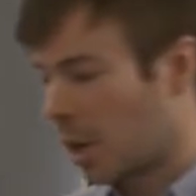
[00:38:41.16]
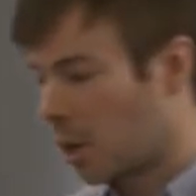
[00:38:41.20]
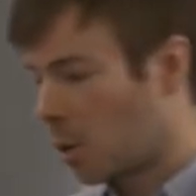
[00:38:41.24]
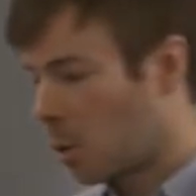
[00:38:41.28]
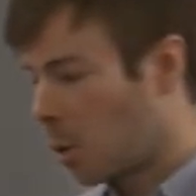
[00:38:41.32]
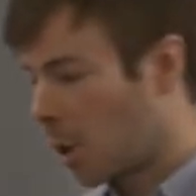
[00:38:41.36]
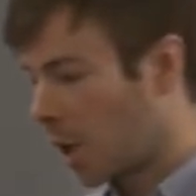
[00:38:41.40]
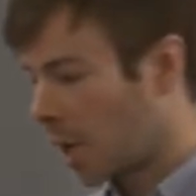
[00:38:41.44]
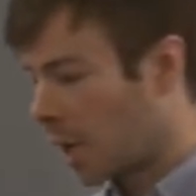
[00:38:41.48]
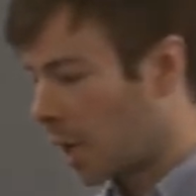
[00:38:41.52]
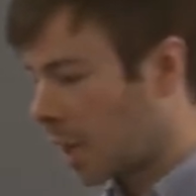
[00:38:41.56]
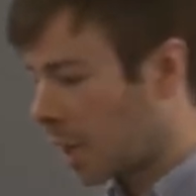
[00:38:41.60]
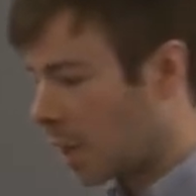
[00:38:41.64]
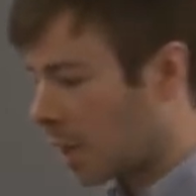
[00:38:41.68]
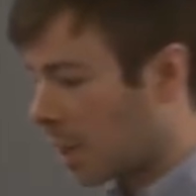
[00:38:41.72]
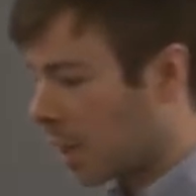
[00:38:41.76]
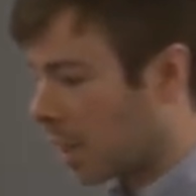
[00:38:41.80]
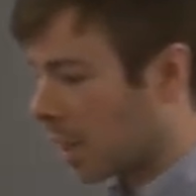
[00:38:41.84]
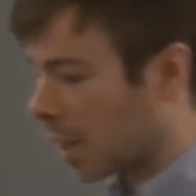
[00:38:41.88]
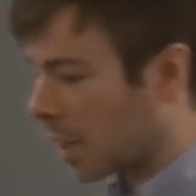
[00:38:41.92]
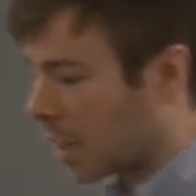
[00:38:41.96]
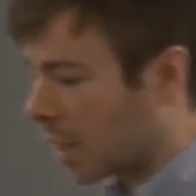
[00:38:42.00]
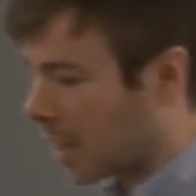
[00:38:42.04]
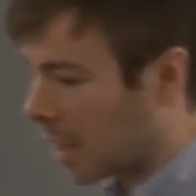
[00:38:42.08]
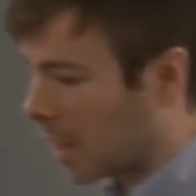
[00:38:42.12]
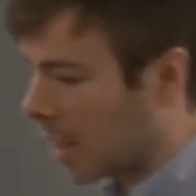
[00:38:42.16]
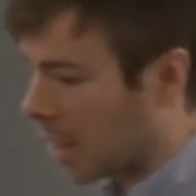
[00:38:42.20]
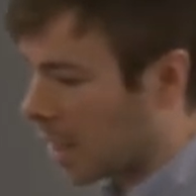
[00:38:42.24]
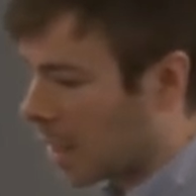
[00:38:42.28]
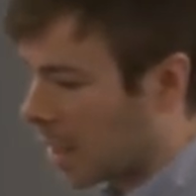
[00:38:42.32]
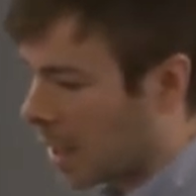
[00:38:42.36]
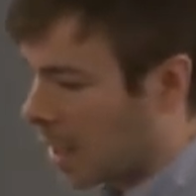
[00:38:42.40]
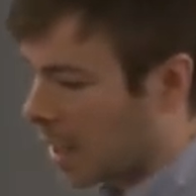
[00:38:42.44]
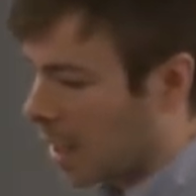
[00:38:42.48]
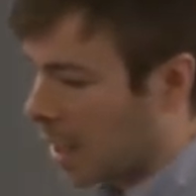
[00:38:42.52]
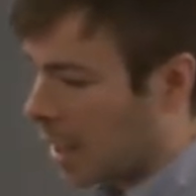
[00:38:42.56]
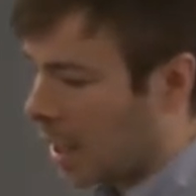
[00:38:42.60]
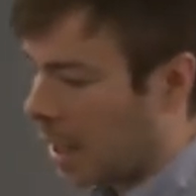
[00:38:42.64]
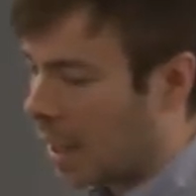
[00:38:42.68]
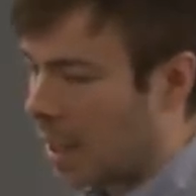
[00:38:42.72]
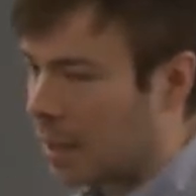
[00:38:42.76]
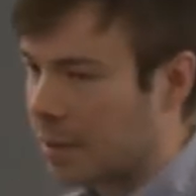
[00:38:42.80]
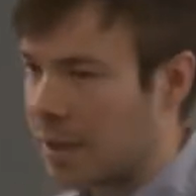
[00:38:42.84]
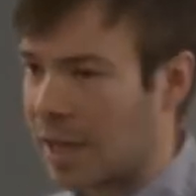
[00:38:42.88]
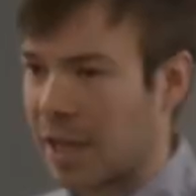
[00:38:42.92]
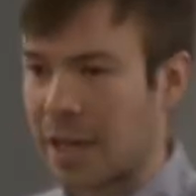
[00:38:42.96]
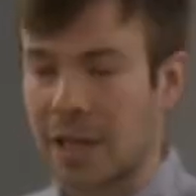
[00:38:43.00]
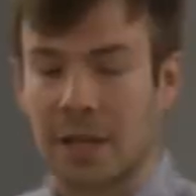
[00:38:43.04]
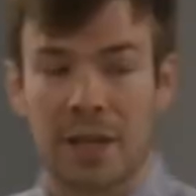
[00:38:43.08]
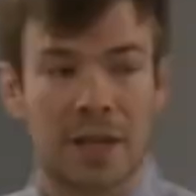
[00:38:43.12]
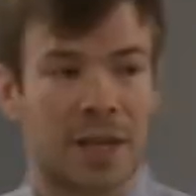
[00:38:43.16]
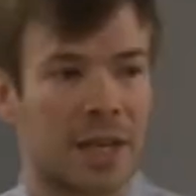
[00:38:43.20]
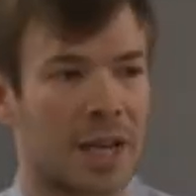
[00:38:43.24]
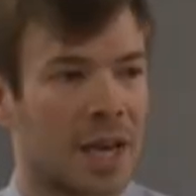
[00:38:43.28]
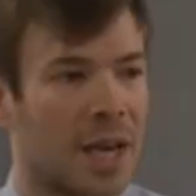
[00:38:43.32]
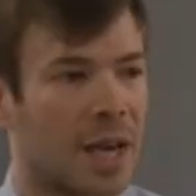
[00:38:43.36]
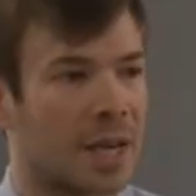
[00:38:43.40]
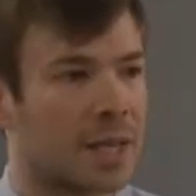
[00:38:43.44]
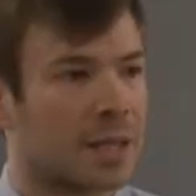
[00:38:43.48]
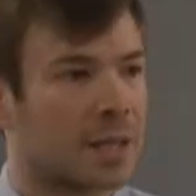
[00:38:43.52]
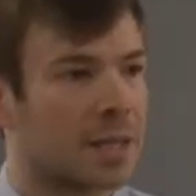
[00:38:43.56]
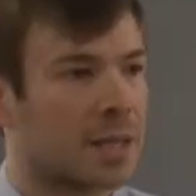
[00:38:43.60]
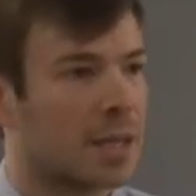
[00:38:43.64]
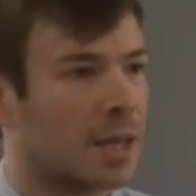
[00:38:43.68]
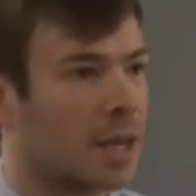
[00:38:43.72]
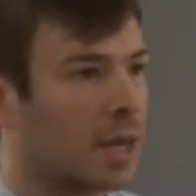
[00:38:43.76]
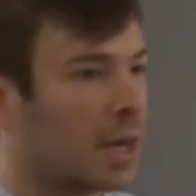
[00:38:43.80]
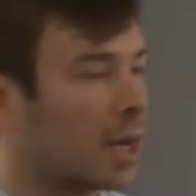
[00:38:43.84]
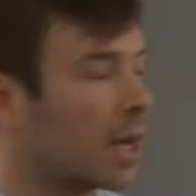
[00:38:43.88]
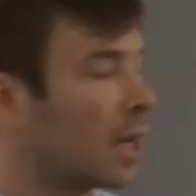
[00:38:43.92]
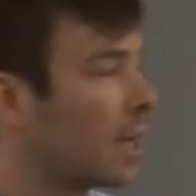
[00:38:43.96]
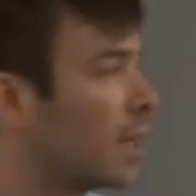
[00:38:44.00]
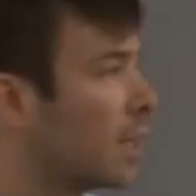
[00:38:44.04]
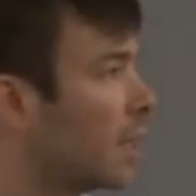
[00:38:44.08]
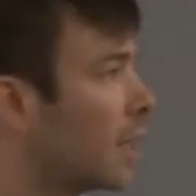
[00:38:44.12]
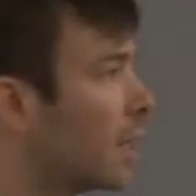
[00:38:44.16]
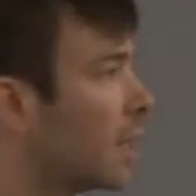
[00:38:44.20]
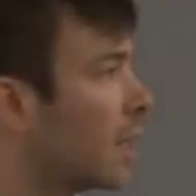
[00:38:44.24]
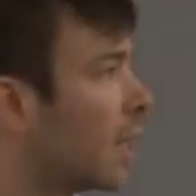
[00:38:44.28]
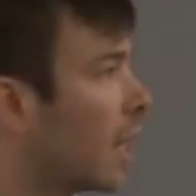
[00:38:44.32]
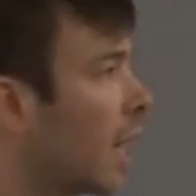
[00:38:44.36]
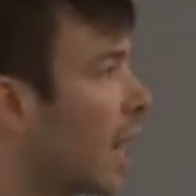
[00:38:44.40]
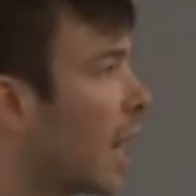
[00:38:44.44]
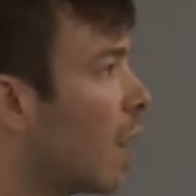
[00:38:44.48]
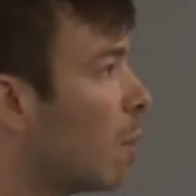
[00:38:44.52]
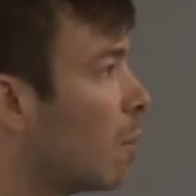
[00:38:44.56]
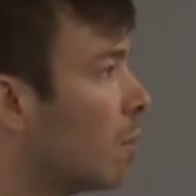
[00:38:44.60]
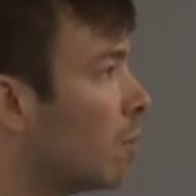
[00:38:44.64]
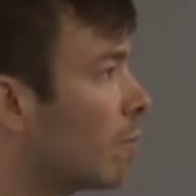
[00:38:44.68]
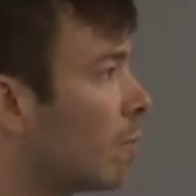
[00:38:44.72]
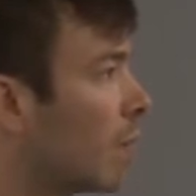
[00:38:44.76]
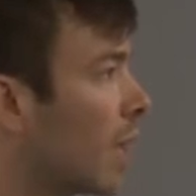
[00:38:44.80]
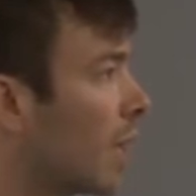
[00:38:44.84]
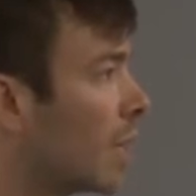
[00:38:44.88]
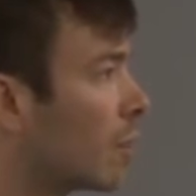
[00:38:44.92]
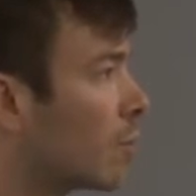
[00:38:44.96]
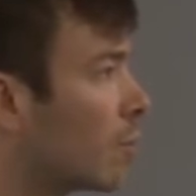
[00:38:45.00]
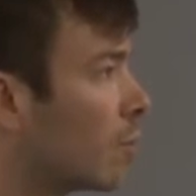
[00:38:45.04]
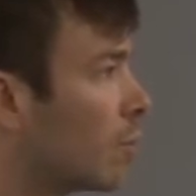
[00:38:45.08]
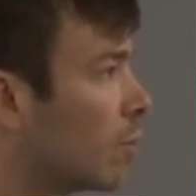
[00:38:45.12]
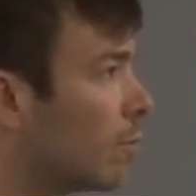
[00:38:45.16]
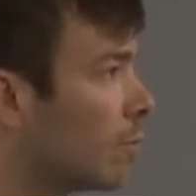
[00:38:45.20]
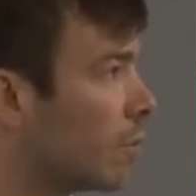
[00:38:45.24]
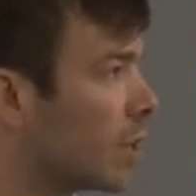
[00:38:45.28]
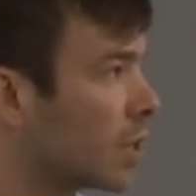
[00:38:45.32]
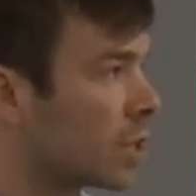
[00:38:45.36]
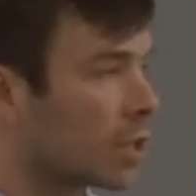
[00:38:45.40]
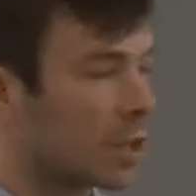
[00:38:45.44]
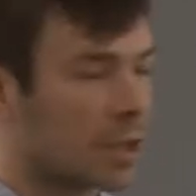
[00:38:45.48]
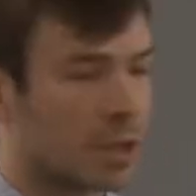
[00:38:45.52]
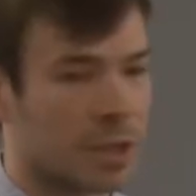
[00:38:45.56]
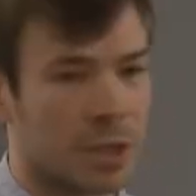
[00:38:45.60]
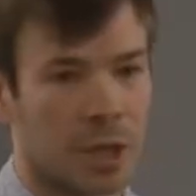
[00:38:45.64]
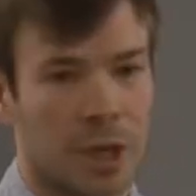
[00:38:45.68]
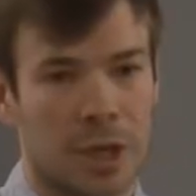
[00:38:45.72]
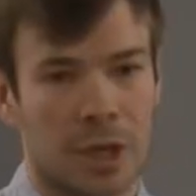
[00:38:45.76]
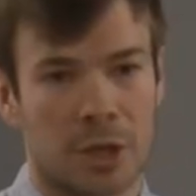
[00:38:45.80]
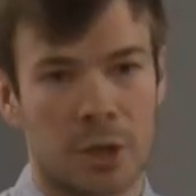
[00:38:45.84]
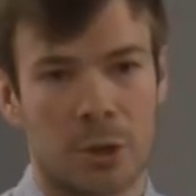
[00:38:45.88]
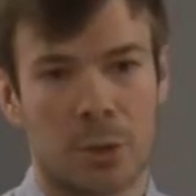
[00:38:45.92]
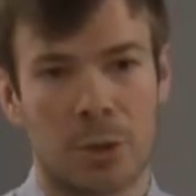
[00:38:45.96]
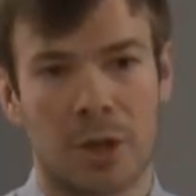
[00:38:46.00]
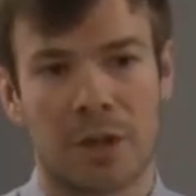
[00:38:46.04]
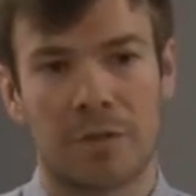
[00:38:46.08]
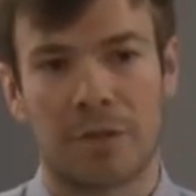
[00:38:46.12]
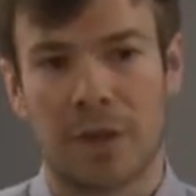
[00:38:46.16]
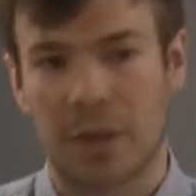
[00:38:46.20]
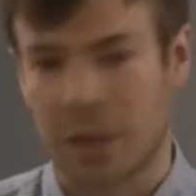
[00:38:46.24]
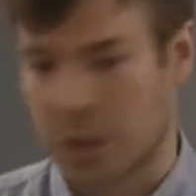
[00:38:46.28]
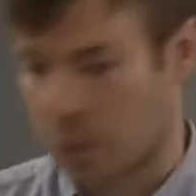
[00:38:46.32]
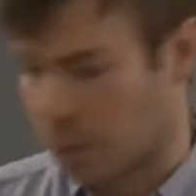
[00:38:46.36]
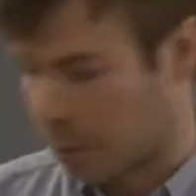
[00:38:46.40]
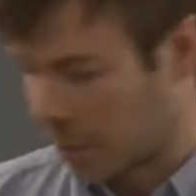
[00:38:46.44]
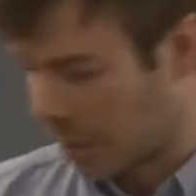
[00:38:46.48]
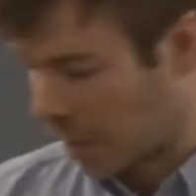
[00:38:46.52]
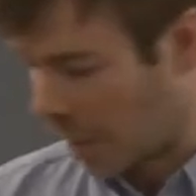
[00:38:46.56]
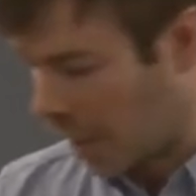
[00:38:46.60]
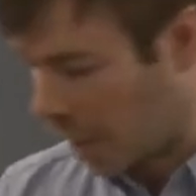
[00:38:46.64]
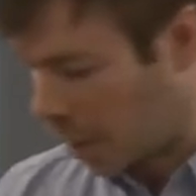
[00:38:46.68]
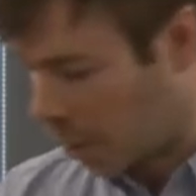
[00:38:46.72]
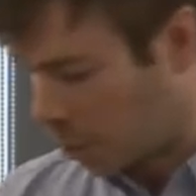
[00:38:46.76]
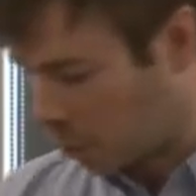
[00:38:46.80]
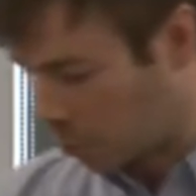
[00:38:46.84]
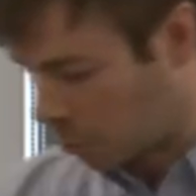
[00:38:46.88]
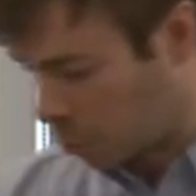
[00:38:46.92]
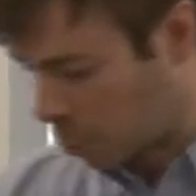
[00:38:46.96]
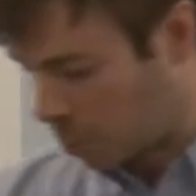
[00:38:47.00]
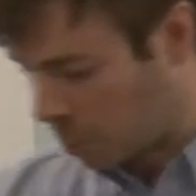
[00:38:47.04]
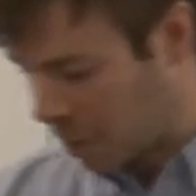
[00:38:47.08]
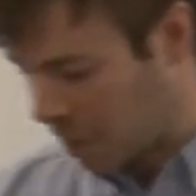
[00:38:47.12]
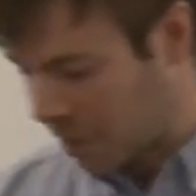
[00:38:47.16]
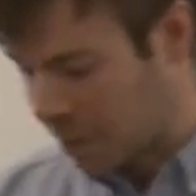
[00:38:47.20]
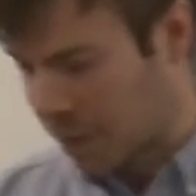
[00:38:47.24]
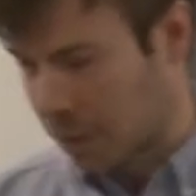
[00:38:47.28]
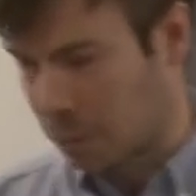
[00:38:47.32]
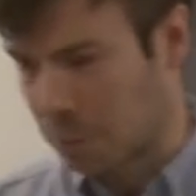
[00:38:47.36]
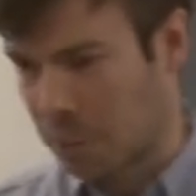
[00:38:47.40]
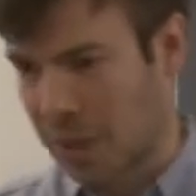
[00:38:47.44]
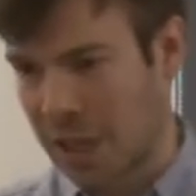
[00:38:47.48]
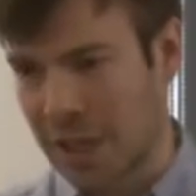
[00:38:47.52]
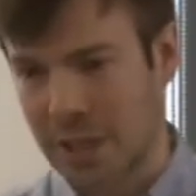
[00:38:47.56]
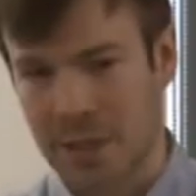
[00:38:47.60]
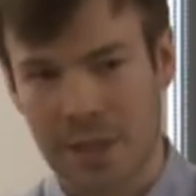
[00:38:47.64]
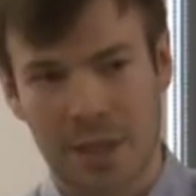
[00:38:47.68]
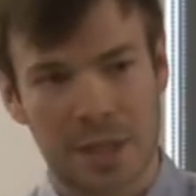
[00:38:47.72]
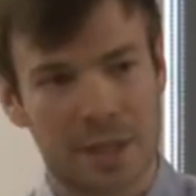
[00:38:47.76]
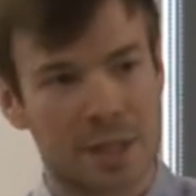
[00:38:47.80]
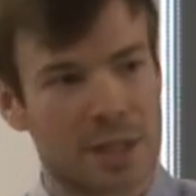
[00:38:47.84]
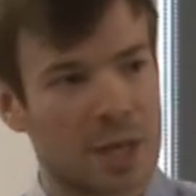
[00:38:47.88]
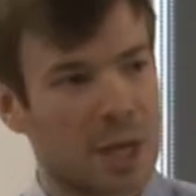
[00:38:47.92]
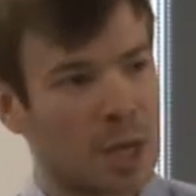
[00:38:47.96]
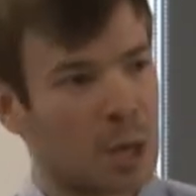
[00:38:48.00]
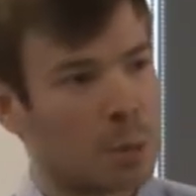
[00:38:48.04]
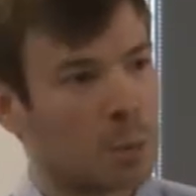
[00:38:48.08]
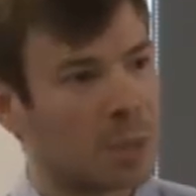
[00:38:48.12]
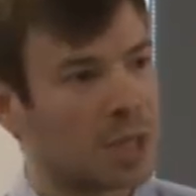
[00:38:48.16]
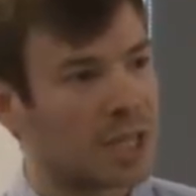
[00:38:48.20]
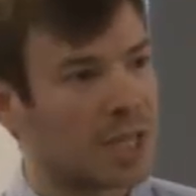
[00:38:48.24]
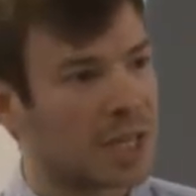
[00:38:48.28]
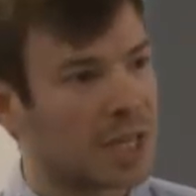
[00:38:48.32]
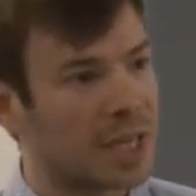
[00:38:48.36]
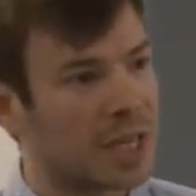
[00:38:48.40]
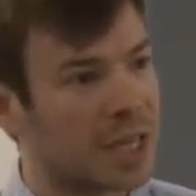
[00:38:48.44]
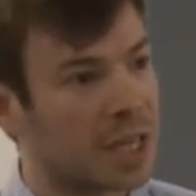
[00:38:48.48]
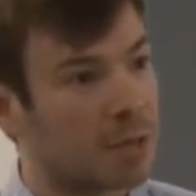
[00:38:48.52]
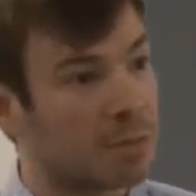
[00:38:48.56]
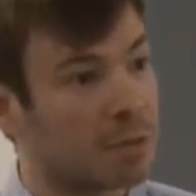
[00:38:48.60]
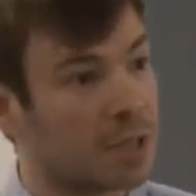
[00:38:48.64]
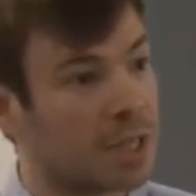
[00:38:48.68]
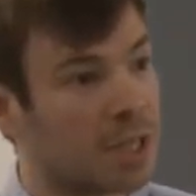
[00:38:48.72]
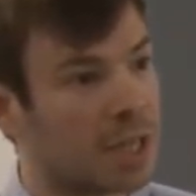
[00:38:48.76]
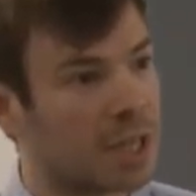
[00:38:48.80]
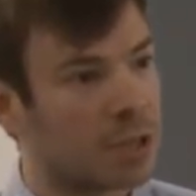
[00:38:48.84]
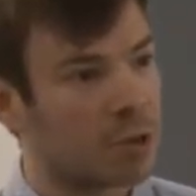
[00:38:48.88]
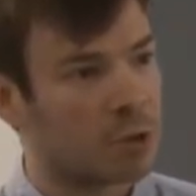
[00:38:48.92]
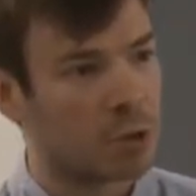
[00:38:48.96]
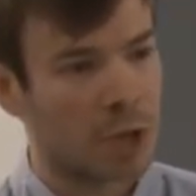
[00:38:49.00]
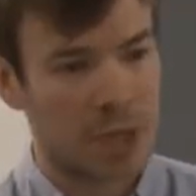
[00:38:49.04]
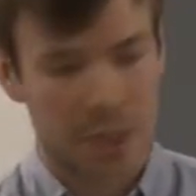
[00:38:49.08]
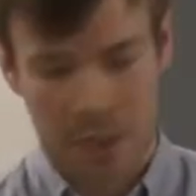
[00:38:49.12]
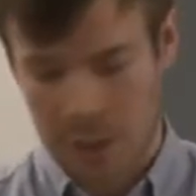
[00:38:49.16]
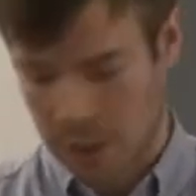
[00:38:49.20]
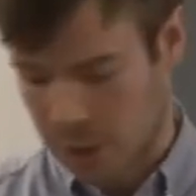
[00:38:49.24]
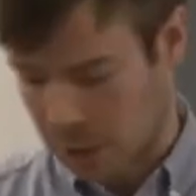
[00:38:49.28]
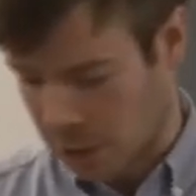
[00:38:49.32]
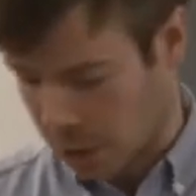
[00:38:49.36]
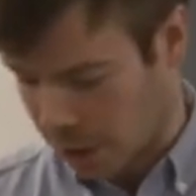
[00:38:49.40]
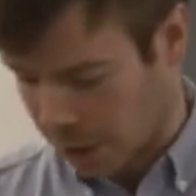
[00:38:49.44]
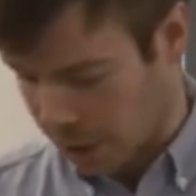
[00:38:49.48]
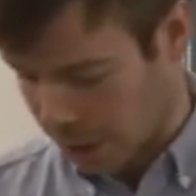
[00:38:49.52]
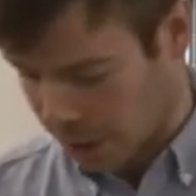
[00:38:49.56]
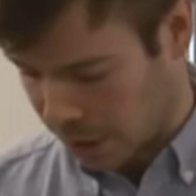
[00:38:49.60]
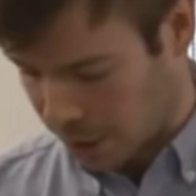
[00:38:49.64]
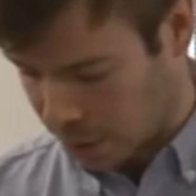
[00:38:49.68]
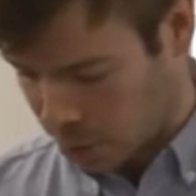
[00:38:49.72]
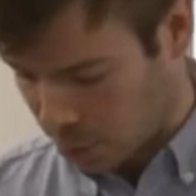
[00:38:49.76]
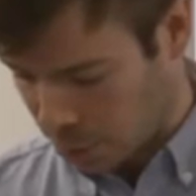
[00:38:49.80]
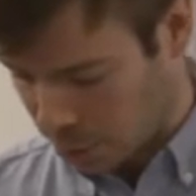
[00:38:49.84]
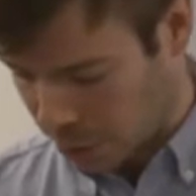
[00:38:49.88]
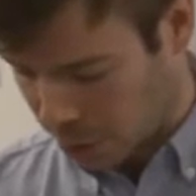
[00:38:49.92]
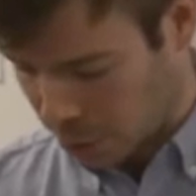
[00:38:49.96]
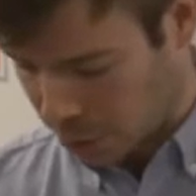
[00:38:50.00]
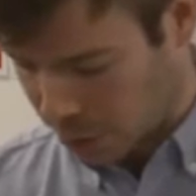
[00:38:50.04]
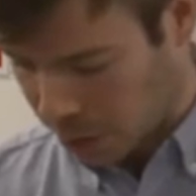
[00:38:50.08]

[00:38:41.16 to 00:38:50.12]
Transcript: quite unlikely uh, they're going to get uh, out of that sort of vicious cycle if they're doing that on a repeating basis, particularly given the interest is likely to build